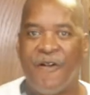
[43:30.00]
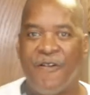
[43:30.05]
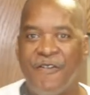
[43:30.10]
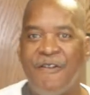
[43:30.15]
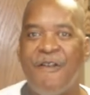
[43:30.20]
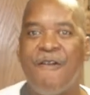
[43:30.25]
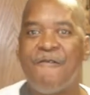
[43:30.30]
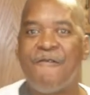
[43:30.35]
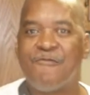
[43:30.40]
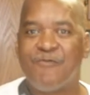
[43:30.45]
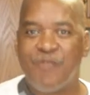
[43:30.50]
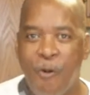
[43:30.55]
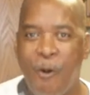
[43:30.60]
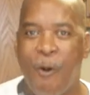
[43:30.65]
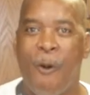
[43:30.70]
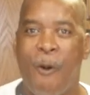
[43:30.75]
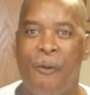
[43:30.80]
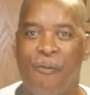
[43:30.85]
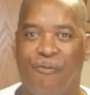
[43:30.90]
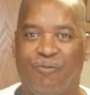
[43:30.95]
is
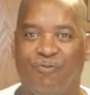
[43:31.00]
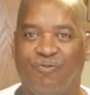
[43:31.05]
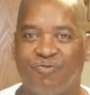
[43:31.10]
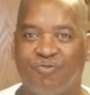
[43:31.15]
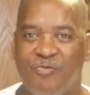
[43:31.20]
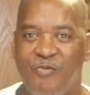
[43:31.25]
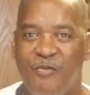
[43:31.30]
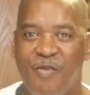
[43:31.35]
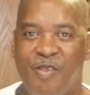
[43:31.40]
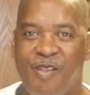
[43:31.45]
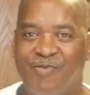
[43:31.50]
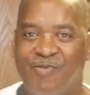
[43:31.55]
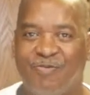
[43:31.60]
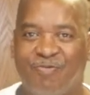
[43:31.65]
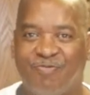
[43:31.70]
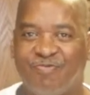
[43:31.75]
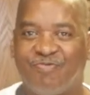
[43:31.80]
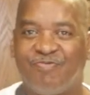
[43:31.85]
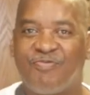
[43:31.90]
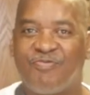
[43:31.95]
good,
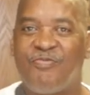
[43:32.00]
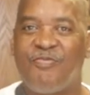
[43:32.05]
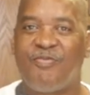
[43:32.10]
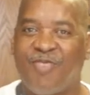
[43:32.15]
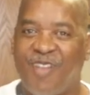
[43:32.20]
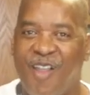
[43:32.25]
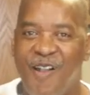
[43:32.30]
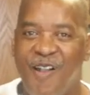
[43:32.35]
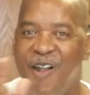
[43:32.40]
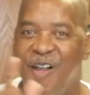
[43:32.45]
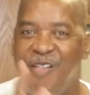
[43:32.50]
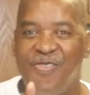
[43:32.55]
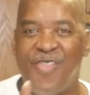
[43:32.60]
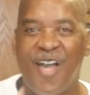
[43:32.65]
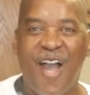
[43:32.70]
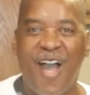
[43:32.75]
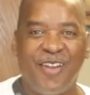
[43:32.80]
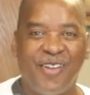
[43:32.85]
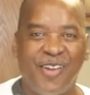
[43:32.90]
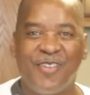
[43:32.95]
and
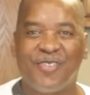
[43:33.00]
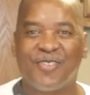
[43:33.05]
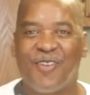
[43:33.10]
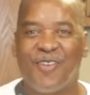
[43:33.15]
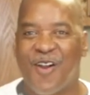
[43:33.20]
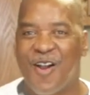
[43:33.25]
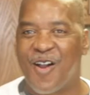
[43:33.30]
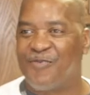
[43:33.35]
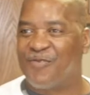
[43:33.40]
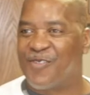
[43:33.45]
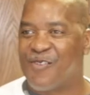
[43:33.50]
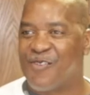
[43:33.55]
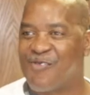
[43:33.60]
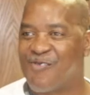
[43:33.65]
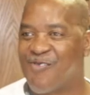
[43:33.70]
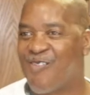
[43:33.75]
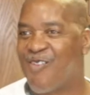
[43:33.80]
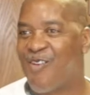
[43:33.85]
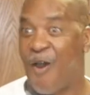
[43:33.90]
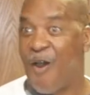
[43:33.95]
that is
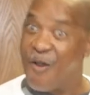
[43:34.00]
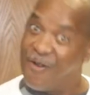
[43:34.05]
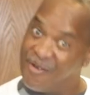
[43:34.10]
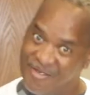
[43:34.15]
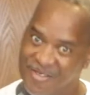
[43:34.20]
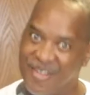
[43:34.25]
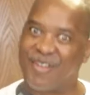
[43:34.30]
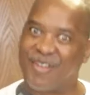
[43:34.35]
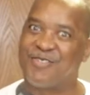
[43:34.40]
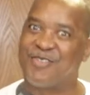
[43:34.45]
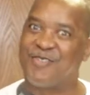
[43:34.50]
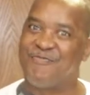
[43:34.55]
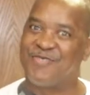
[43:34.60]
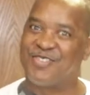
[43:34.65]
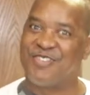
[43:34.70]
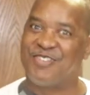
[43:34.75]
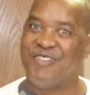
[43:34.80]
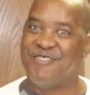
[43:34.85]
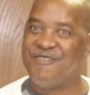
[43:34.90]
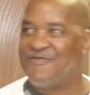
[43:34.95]
caramel. So stick it to the
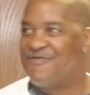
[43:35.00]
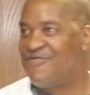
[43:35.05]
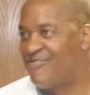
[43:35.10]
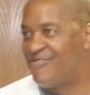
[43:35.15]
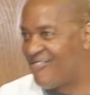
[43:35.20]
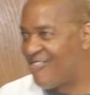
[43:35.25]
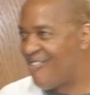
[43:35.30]
teeth.